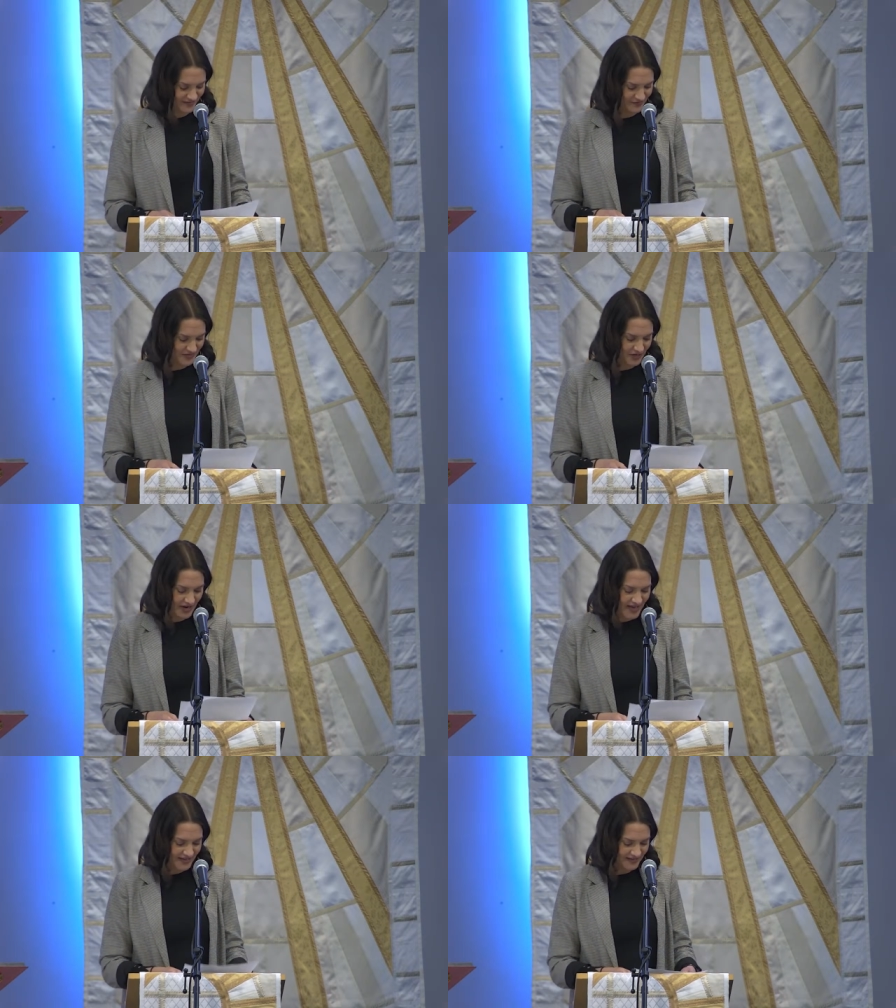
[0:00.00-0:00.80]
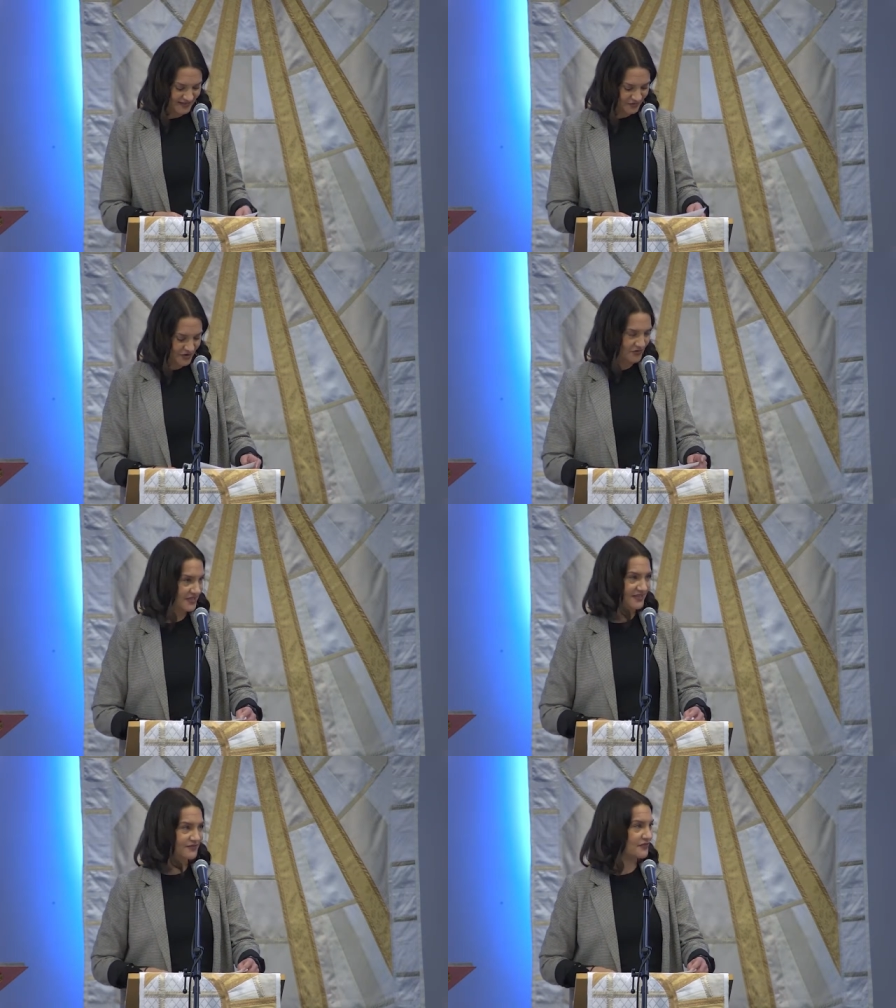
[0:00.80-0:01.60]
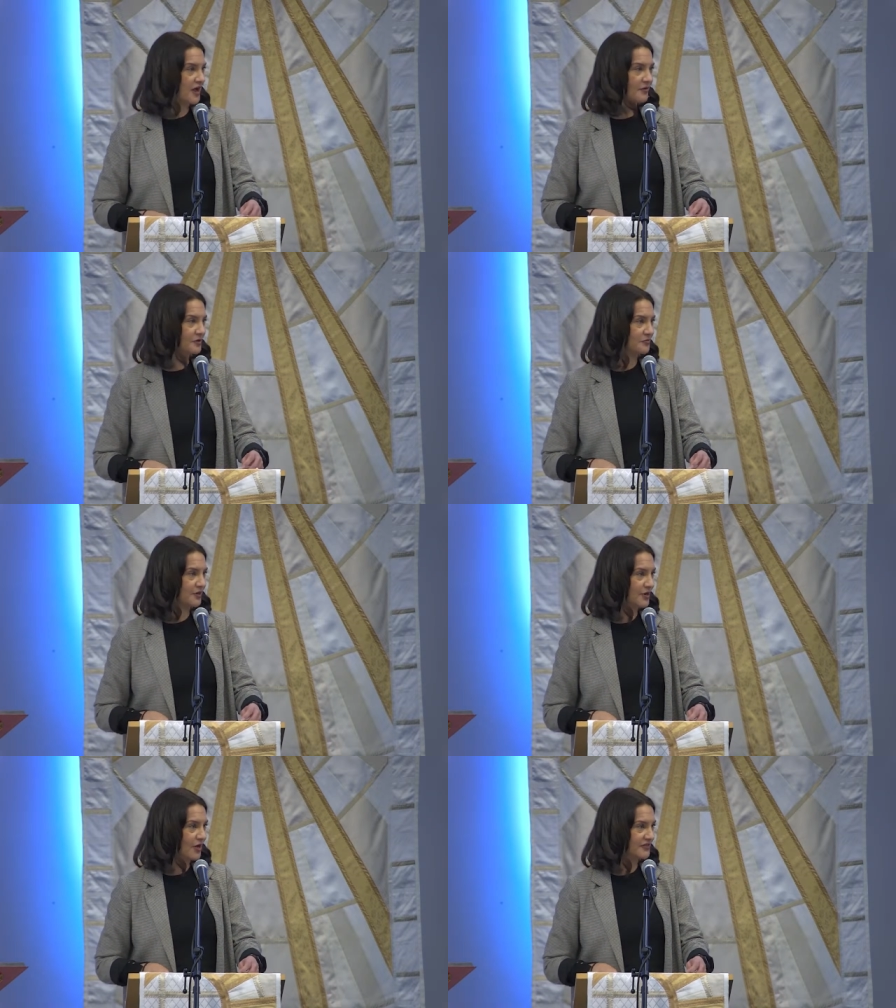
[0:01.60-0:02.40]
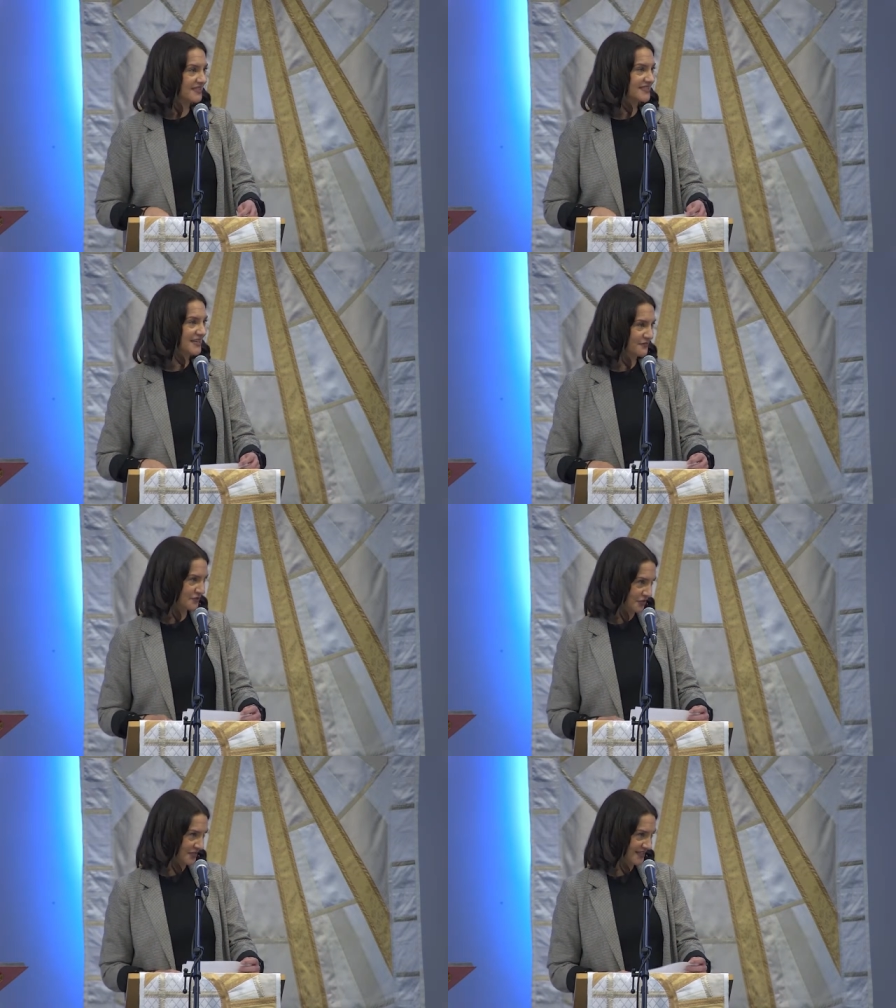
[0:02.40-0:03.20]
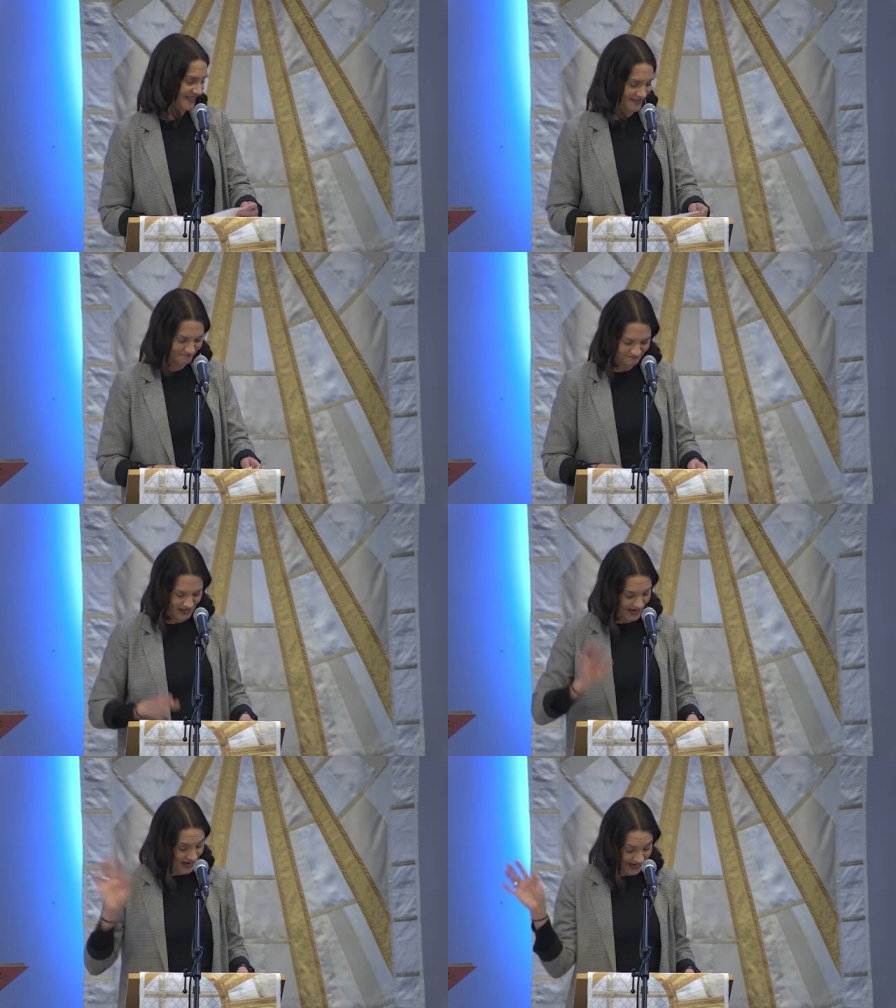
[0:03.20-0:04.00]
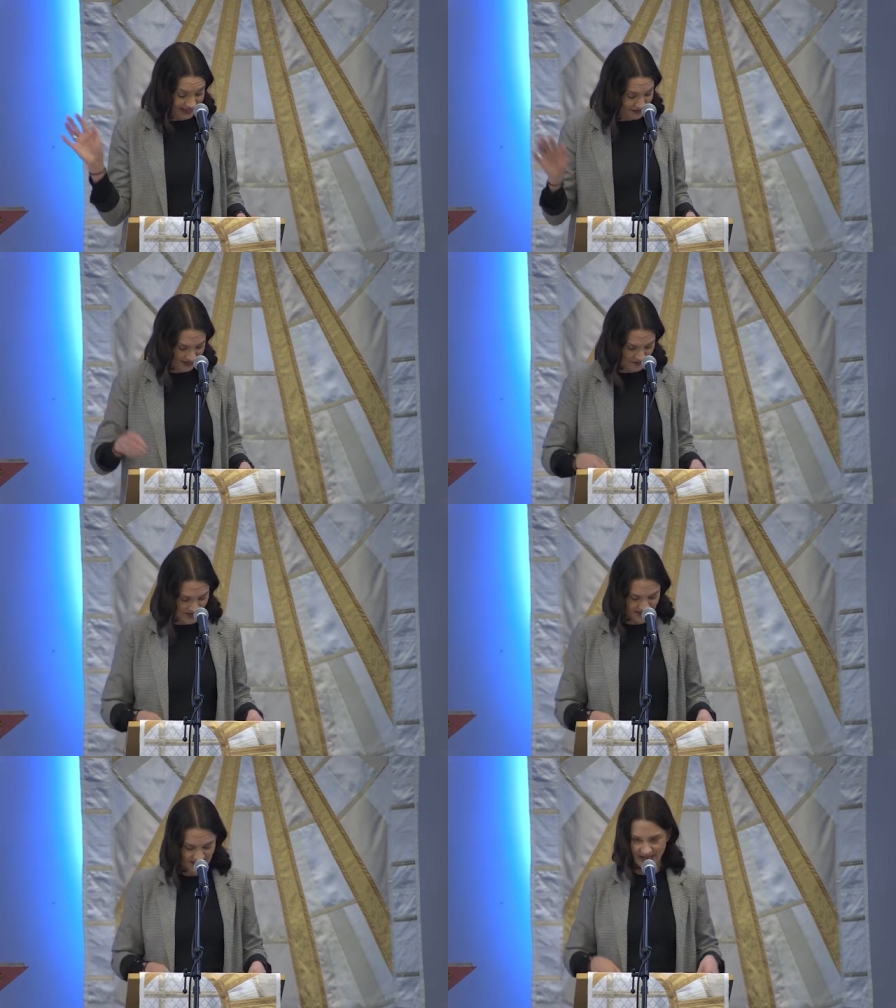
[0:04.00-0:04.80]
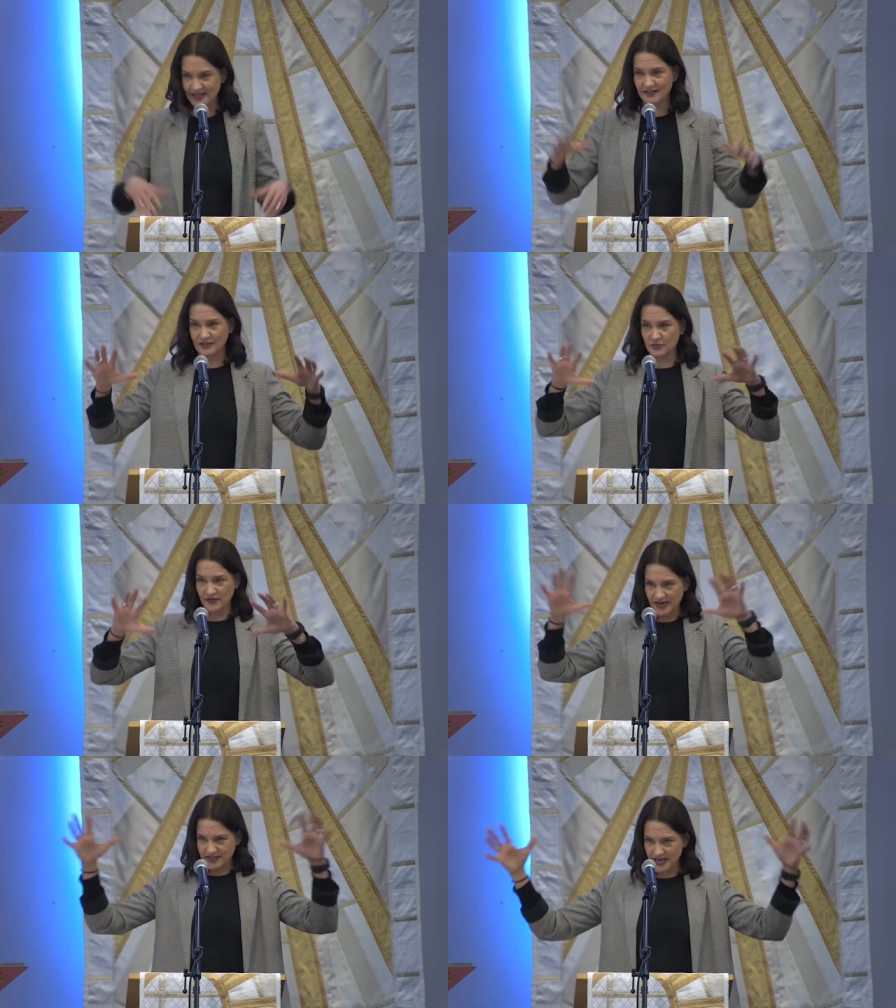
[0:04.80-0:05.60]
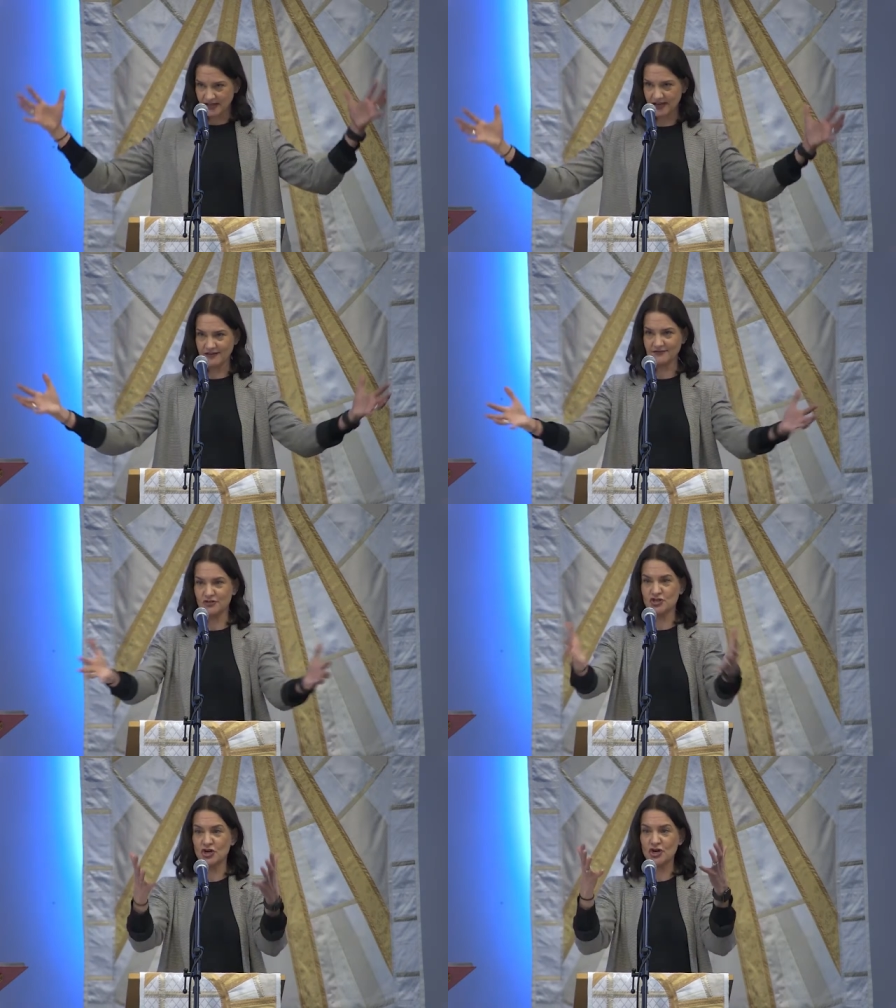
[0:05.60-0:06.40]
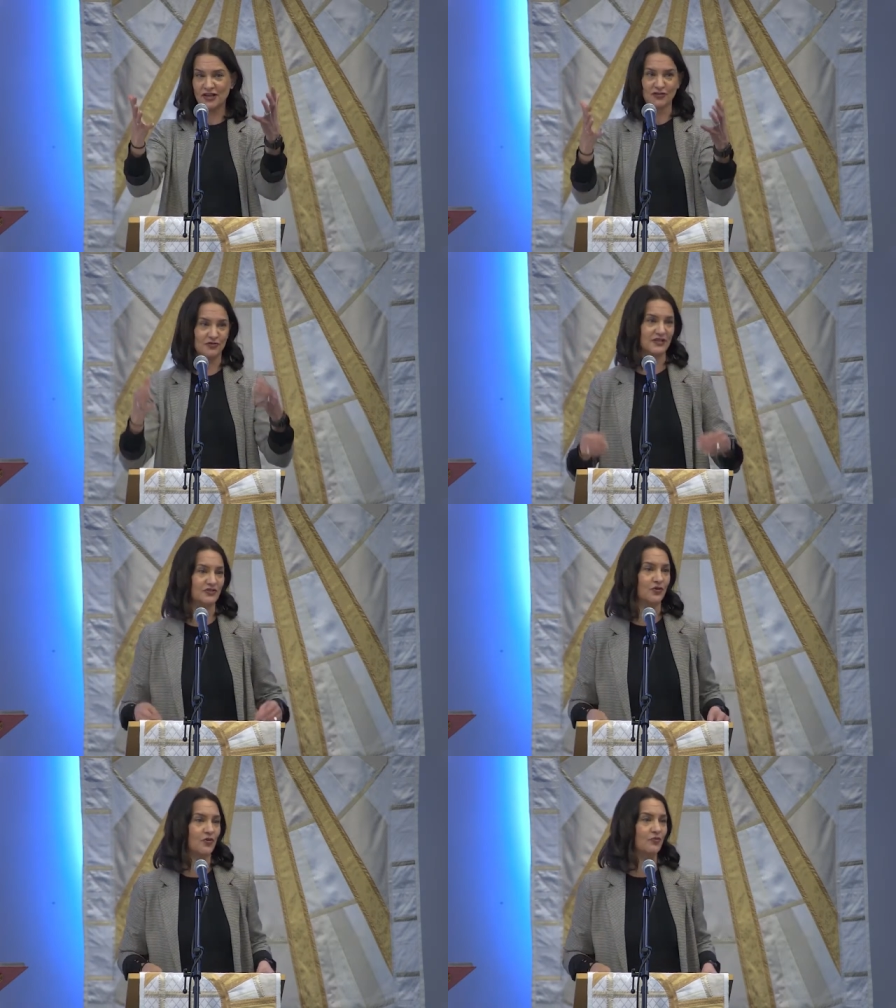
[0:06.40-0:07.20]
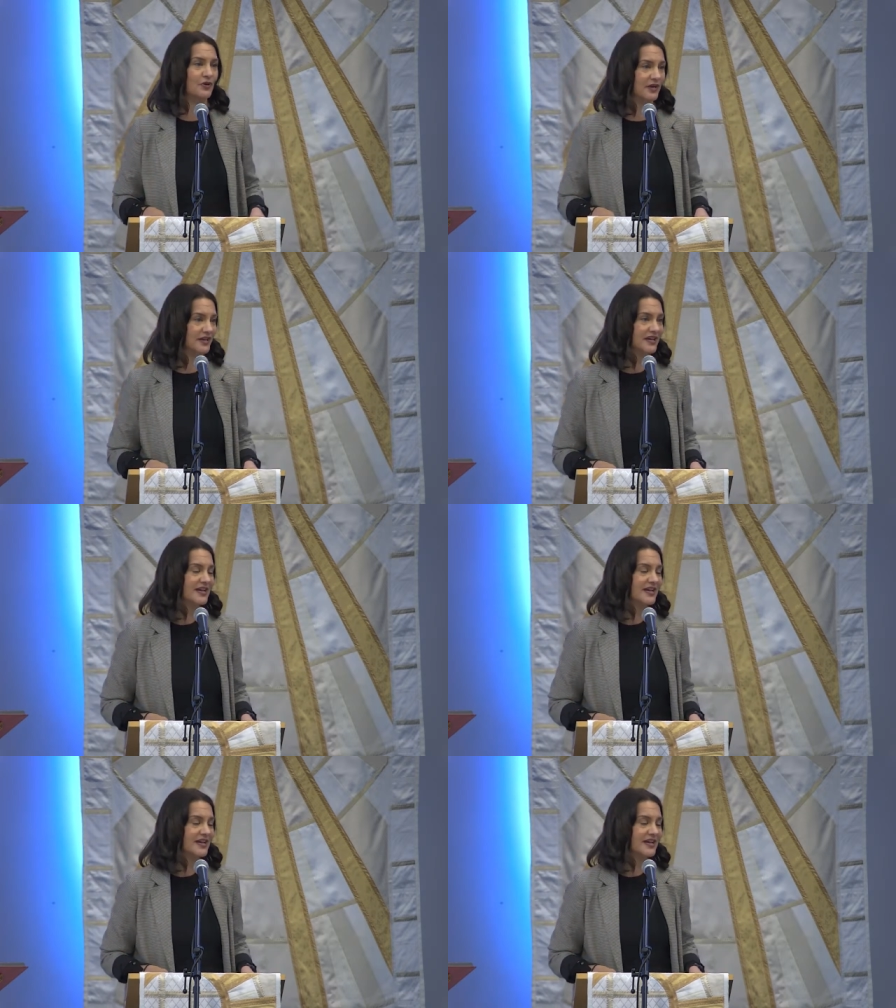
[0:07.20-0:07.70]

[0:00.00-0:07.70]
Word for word: Peter Enns wrote this phenomenal book called The Sin of Certainty. I highly recommend it. I think that we've got to take like a journey through this whole book.